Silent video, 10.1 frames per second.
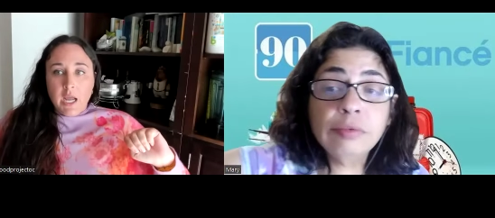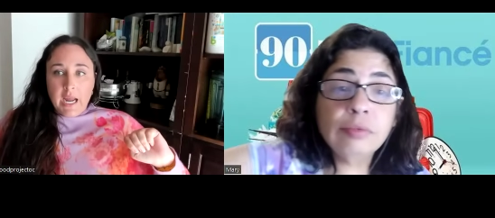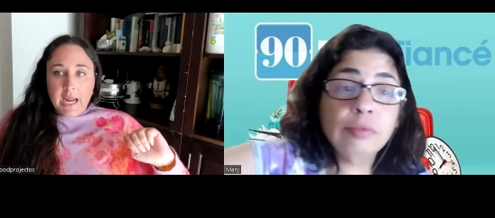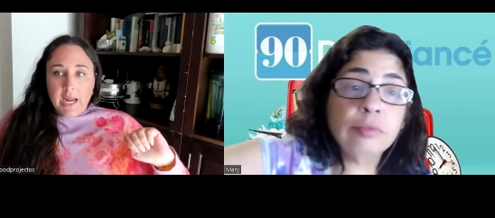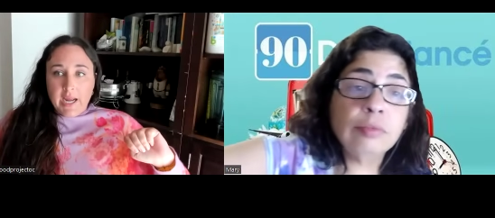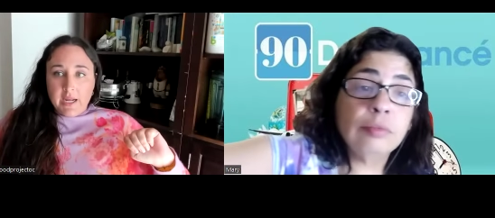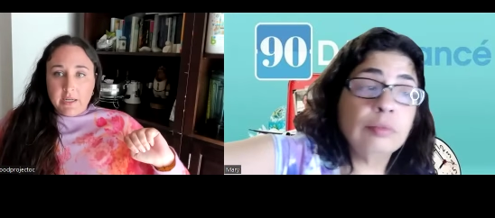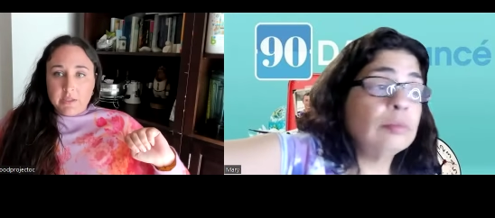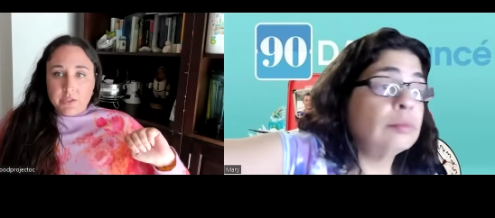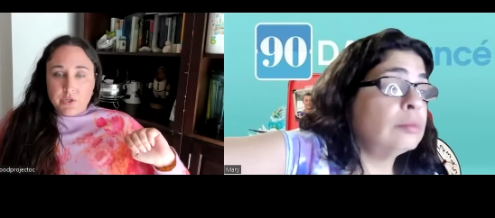
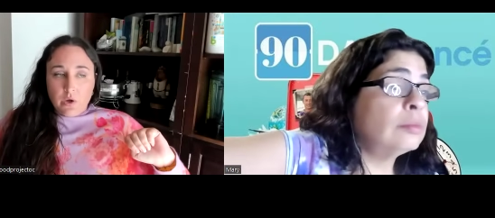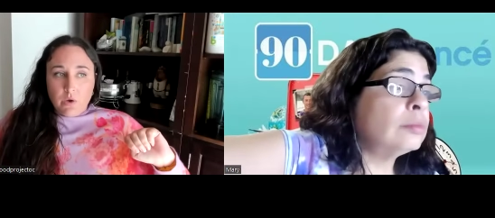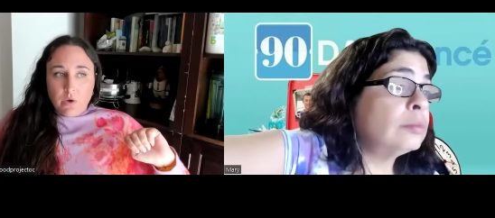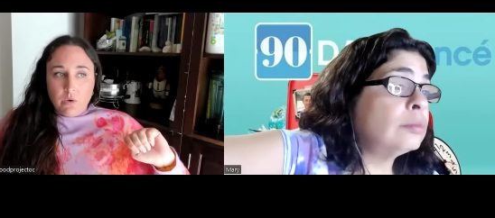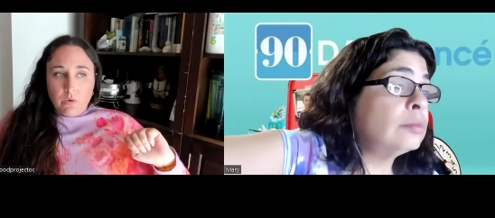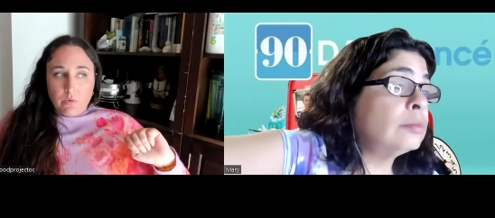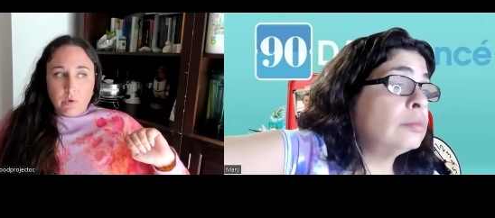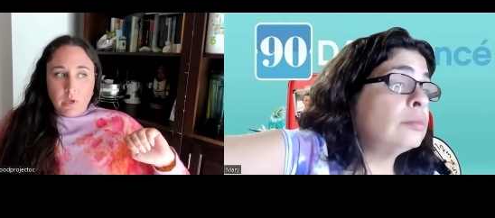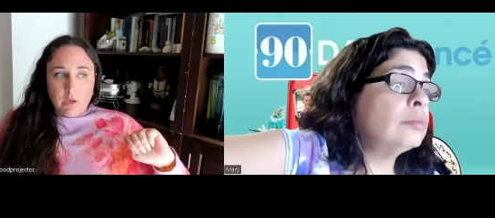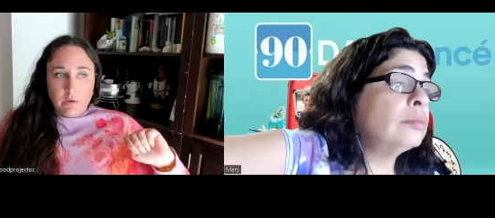Speaker 1: And
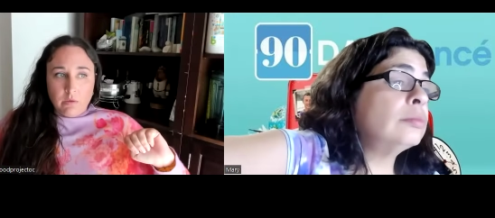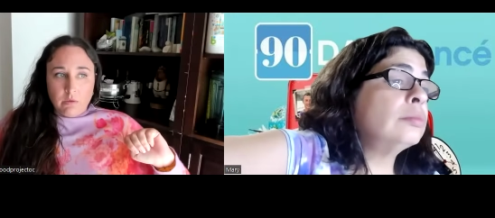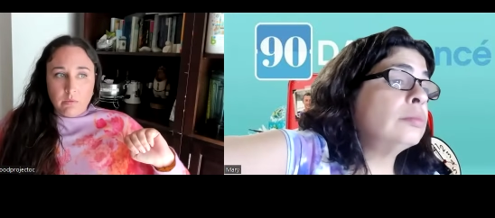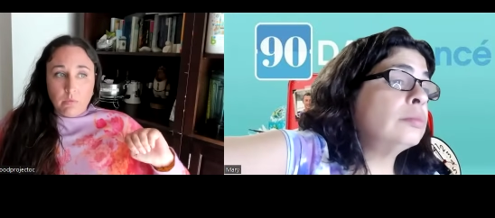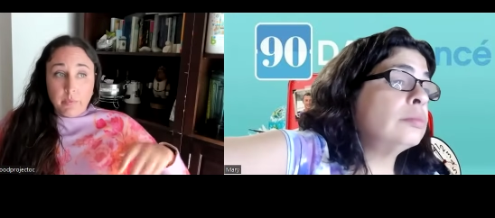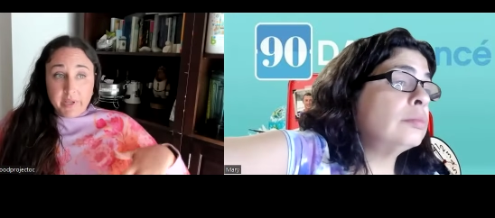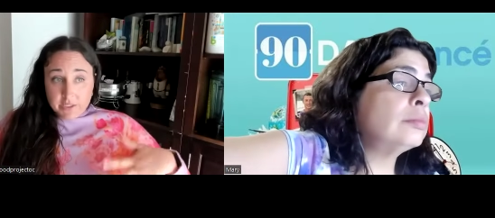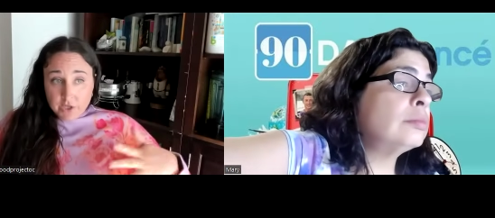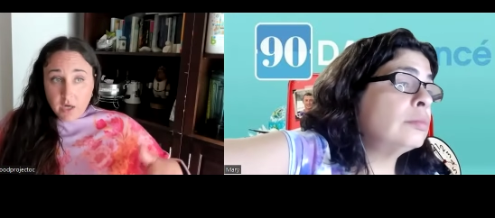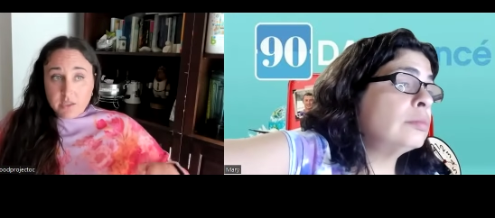so what we
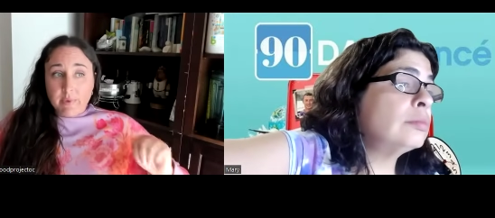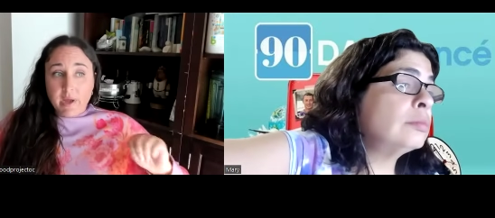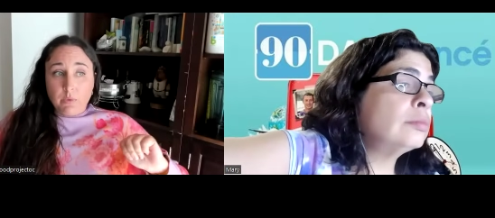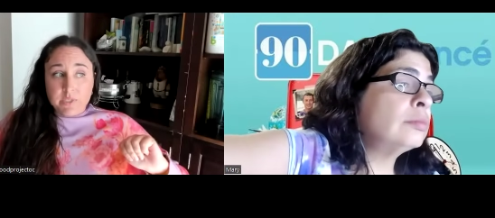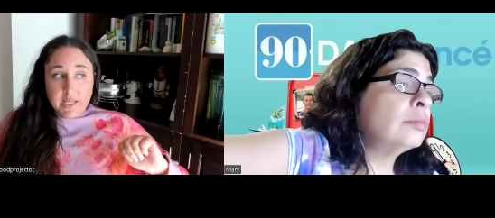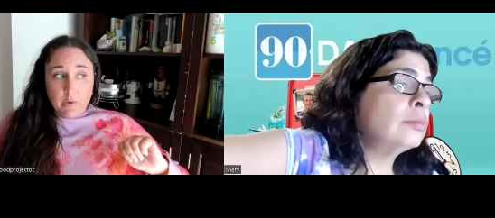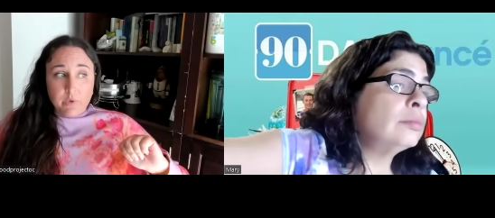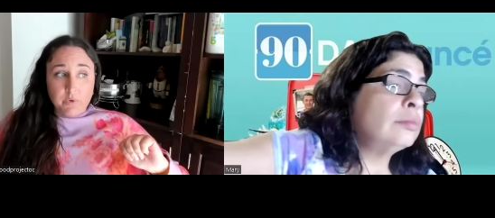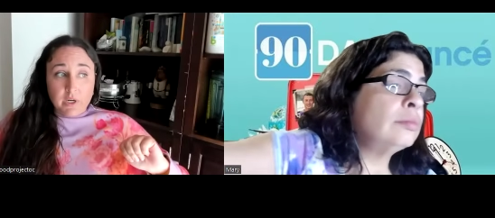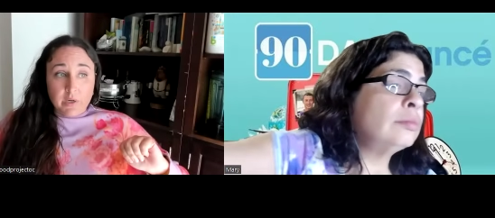had talked about was that
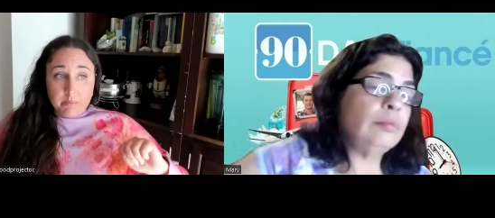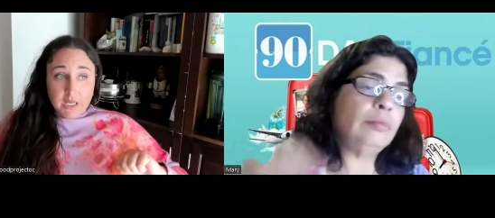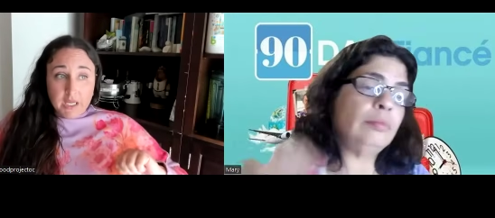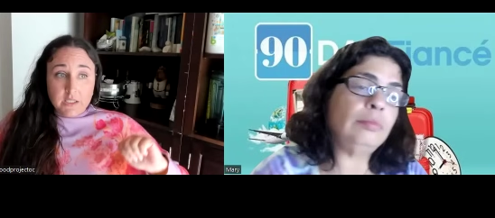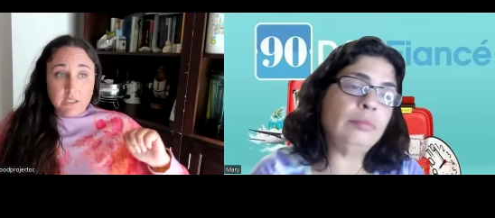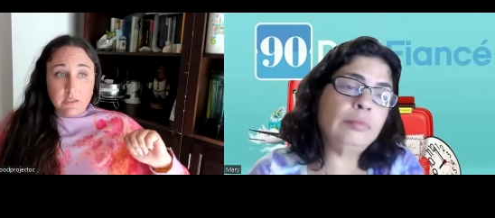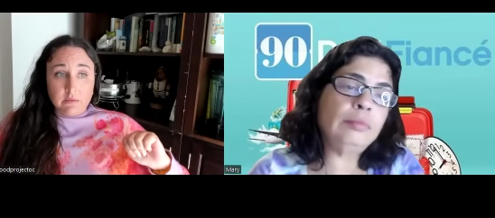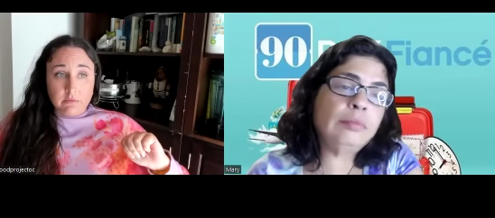we were going to meet